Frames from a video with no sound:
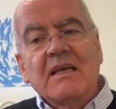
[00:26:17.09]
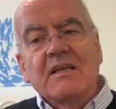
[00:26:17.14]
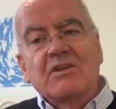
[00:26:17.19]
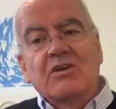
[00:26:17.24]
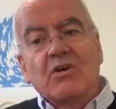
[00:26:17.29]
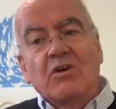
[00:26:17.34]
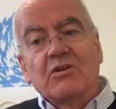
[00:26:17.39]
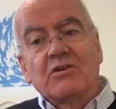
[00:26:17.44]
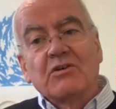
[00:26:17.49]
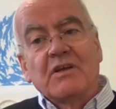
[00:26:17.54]
It's
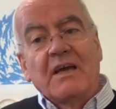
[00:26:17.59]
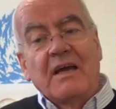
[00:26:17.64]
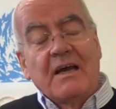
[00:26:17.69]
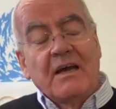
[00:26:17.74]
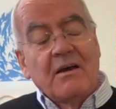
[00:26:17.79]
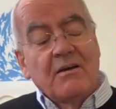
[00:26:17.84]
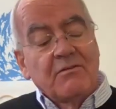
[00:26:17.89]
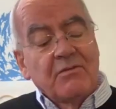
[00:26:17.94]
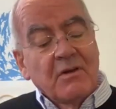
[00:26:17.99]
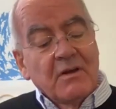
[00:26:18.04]
got to
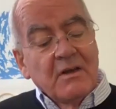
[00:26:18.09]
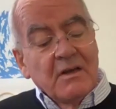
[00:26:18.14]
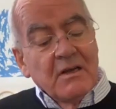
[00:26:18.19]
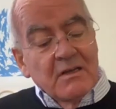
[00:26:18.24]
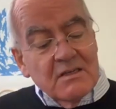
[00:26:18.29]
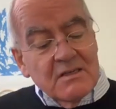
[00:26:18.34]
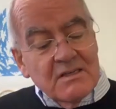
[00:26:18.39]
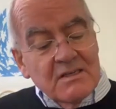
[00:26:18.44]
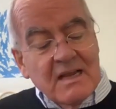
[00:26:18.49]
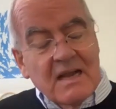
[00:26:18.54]
have
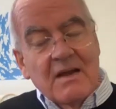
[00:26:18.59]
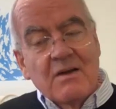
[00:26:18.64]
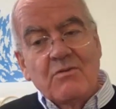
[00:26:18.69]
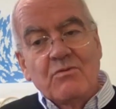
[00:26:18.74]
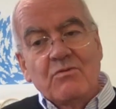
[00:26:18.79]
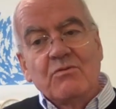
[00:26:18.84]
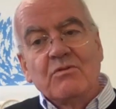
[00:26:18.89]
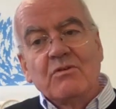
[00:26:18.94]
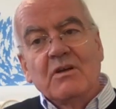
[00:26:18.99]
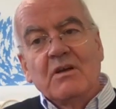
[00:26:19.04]

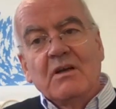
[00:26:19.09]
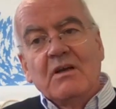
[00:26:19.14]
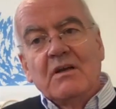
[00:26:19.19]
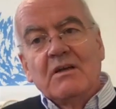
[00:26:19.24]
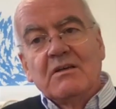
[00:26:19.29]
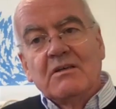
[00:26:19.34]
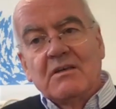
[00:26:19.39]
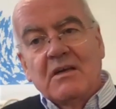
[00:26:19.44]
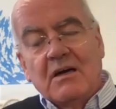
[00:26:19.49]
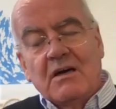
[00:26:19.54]
sound
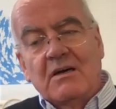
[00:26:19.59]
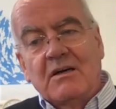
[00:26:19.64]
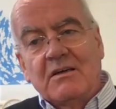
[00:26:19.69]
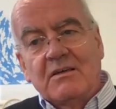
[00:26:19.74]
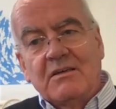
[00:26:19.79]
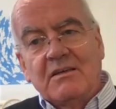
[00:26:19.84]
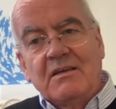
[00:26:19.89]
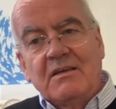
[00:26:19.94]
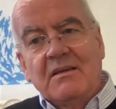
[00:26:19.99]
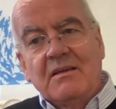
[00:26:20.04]

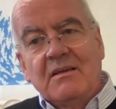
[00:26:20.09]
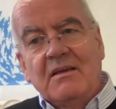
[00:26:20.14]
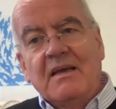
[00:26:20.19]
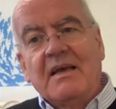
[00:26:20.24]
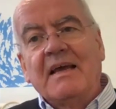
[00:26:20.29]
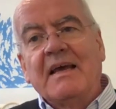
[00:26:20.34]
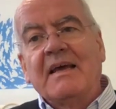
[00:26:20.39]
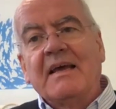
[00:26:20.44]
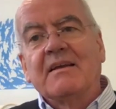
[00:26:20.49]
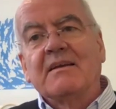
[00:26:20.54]
targeting
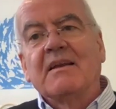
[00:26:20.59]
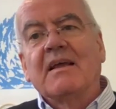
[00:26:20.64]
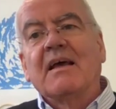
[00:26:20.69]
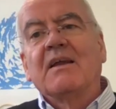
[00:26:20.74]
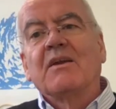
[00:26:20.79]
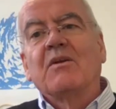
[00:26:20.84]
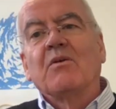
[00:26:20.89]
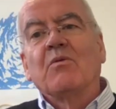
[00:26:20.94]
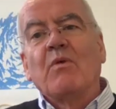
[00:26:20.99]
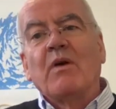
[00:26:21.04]

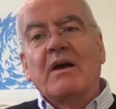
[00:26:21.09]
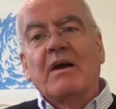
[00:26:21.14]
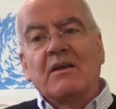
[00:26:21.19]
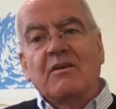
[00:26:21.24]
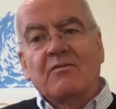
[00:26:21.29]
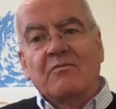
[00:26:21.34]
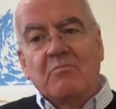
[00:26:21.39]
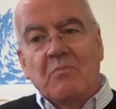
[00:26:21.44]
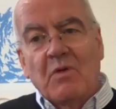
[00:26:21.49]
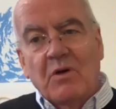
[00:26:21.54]
and a way
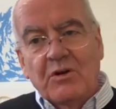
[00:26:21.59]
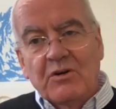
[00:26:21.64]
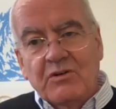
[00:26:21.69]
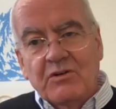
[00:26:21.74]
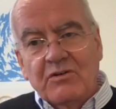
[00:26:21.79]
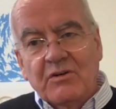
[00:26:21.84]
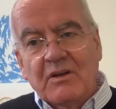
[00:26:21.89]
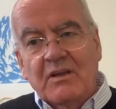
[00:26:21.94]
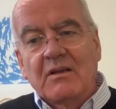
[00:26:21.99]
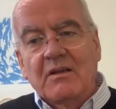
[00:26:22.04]
of
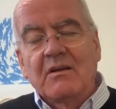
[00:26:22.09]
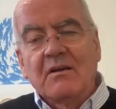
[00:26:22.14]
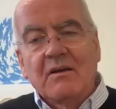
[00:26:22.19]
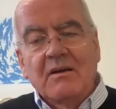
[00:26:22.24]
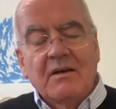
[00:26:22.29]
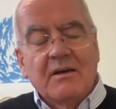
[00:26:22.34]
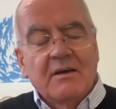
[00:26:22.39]
monitoring